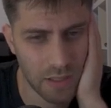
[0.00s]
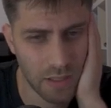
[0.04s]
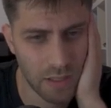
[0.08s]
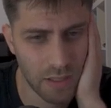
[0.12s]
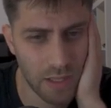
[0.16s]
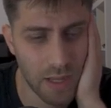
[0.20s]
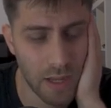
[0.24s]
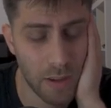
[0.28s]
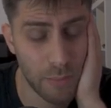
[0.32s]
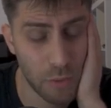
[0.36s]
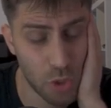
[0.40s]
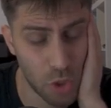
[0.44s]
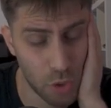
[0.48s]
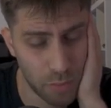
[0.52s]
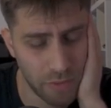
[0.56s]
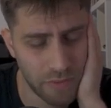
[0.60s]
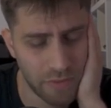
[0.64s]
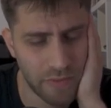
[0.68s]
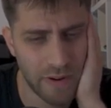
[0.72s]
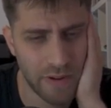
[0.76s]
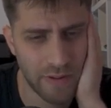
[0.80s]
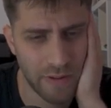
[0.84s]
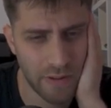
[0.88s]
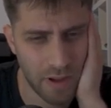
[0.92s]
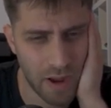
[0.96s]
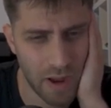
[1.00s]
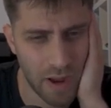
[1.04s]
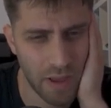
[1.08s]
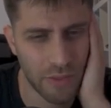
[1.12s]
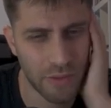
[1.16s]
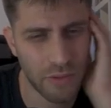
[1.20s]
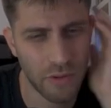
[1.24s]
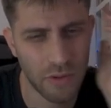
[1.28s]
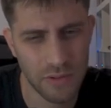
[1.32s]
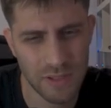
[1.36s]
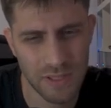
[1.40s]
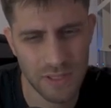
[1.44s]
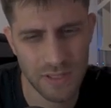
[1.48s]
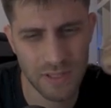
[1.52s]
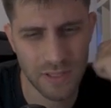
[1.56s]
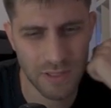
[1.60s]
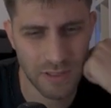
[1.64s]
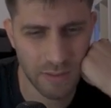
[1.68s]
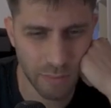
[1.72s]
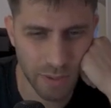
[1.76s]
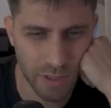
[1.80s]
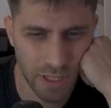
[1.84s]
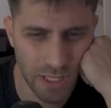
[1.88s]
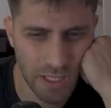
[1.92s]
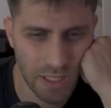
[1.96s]
yeah, bishop e5, I thought it in
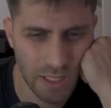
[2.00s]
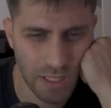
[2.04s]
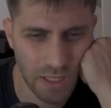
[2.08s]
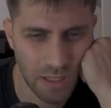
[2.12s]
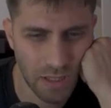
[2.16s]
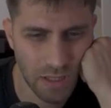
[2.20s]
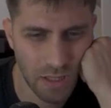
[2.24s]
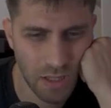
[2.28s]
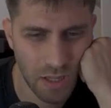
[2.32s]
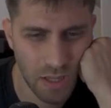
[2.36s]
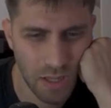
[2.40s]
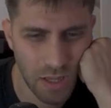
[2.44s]
the beginning,